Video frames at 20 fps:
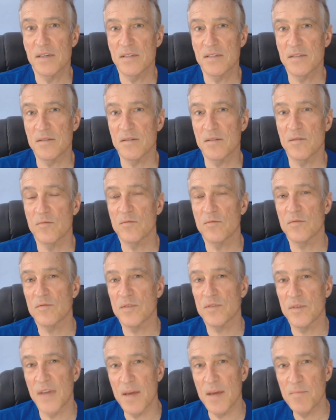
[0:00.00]
because
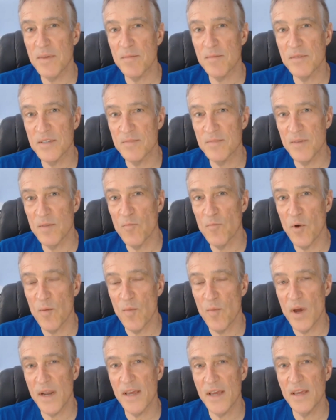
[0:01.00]
to get people to spend more
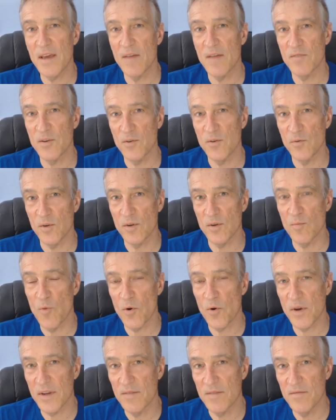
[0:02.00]
money, you have to do a little
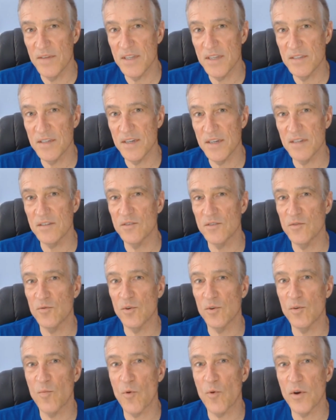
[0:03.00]
more convincing. To do
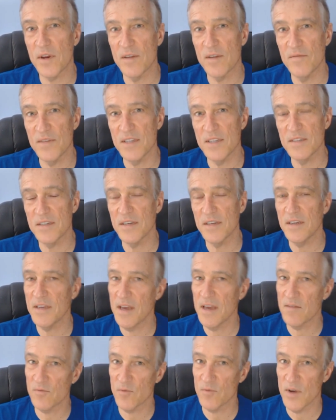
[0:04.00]
a little more convincing,
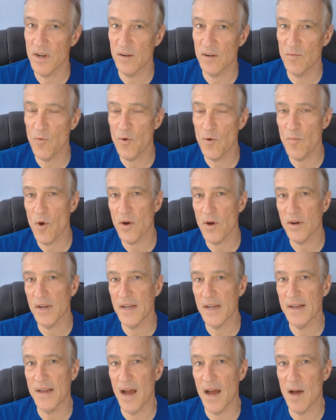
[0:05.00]
you have to write a little more
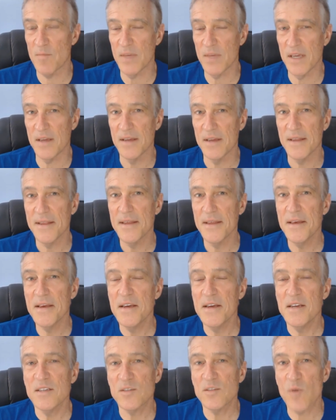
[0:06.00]
marketing copy.
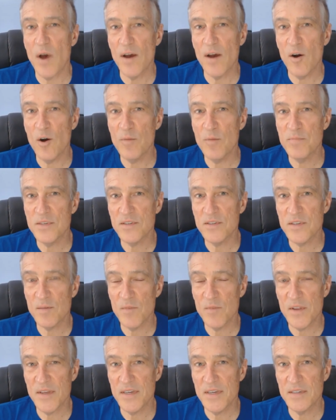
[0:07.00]
So I hope
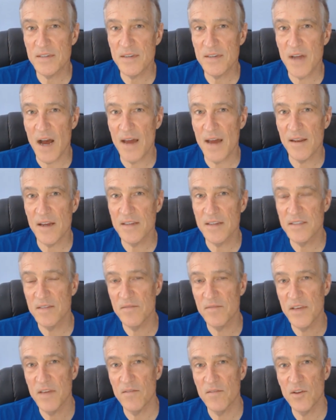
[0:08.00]
some of these guidelines
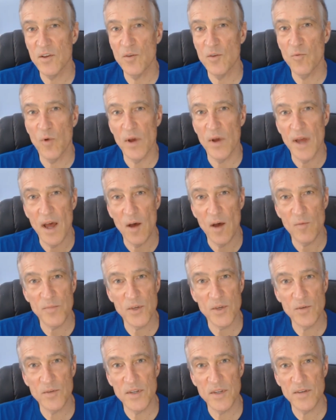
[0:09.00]
I've given you will
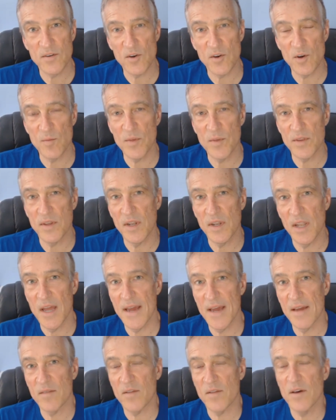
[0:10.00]
help you determine the
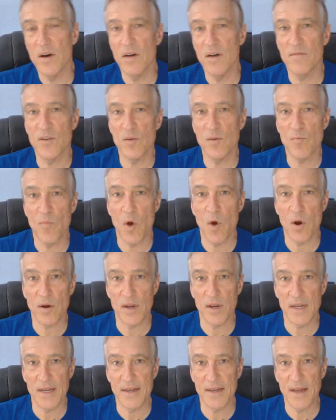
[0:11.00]
length of your
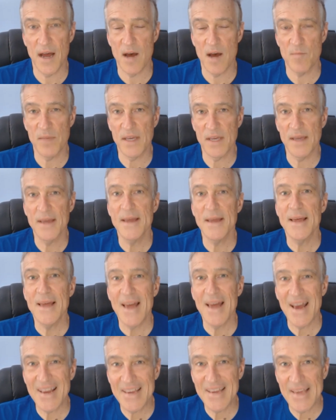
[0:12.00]
marketing copy.
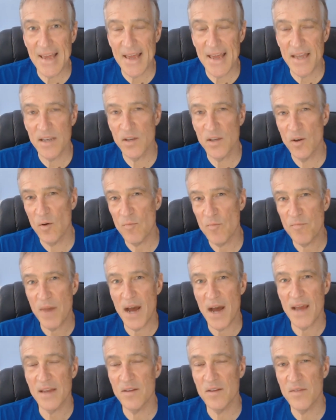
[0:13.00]
Again, don't
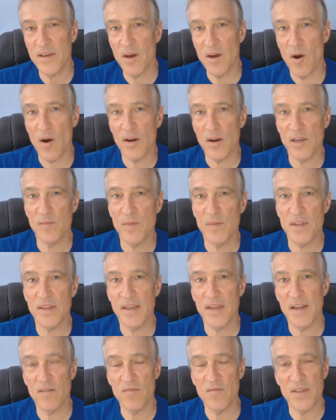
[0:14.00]
buy into the argument
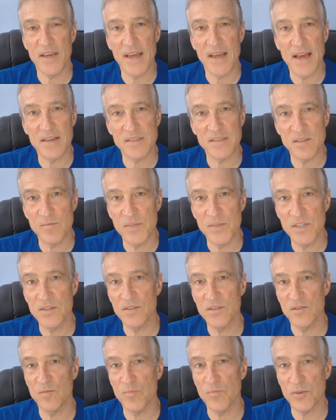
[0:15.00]
that everything has to be
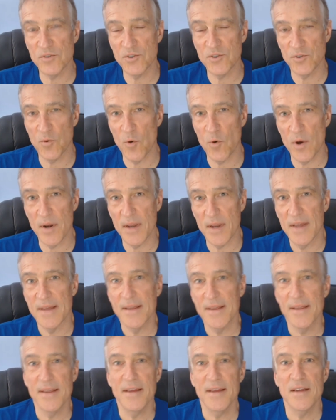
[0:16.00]
super short
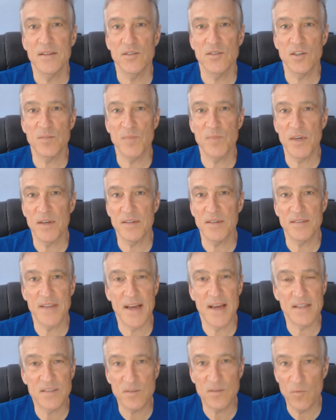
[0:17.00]
just because
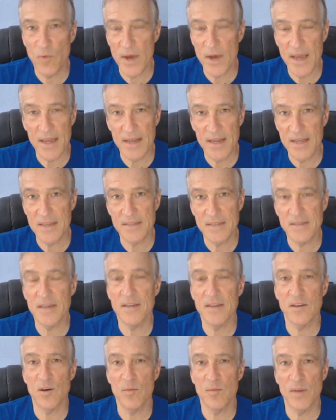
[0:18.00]
that's the way it is
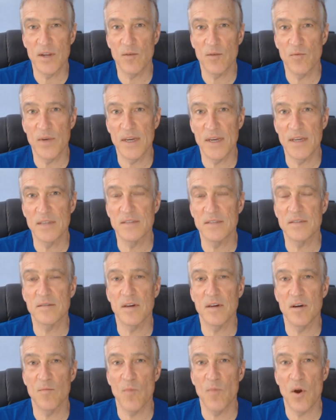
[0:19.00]
and nobody reads
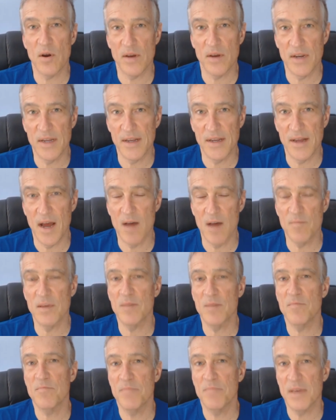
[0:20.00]
marketing
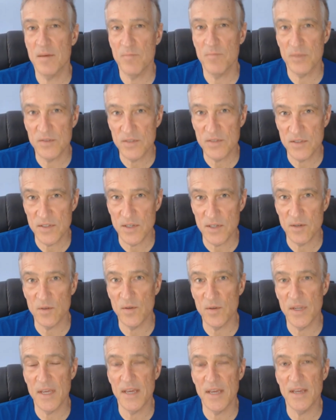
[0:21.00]
copy. People
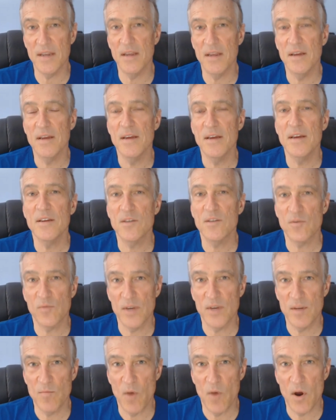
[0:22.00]
still need to
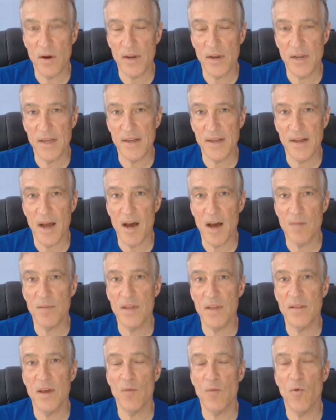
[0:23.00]
read marketing
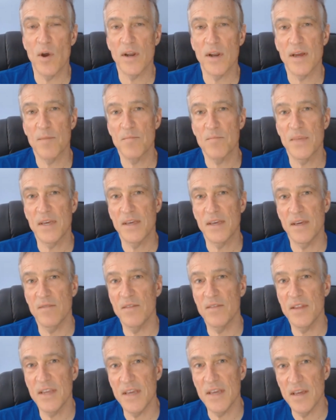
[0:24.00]
copy. They want to be
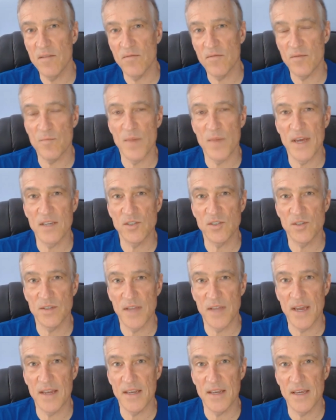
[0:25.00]
given the information
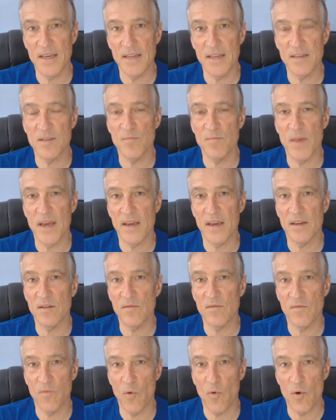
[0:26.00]
they need to make an
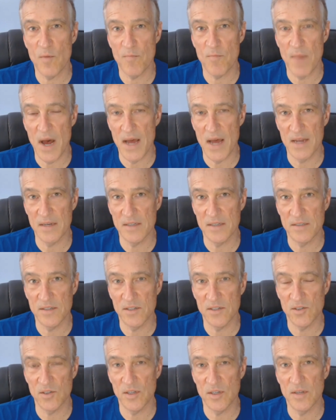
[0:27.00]
informed buying
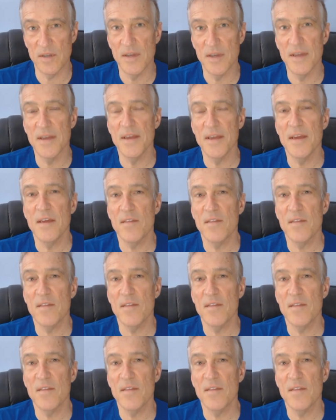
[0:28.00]
decision.